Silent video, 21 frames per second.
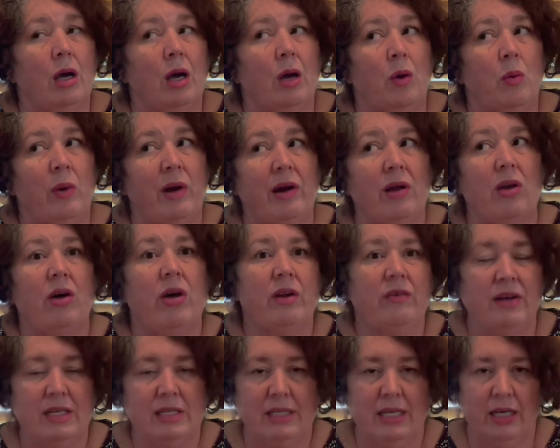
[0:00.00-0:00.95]
Where a lot of
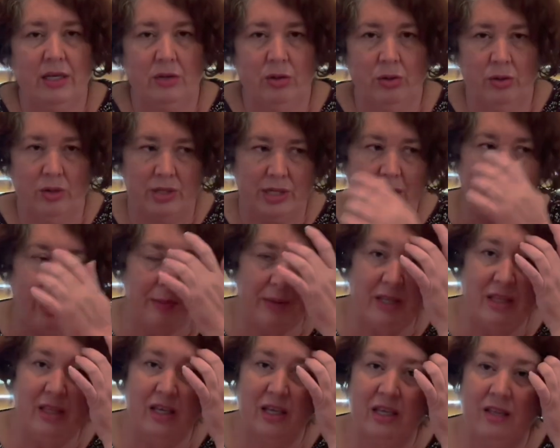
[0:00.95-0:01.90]
us get caught up
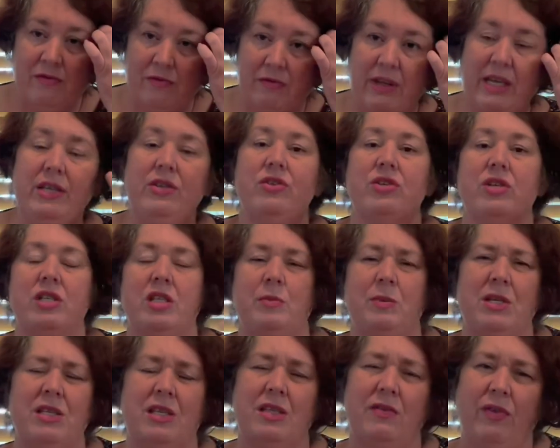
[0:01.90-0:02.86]
in the conventions,
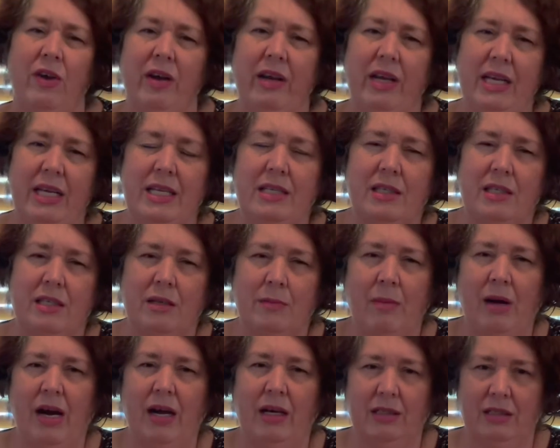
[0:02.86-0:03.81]
because it's very easy to
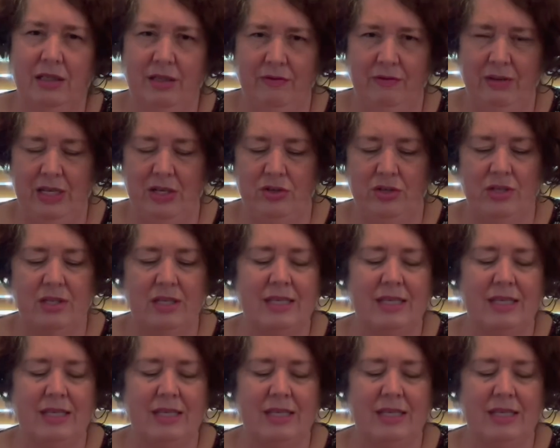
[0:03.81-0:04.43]
mark conventions.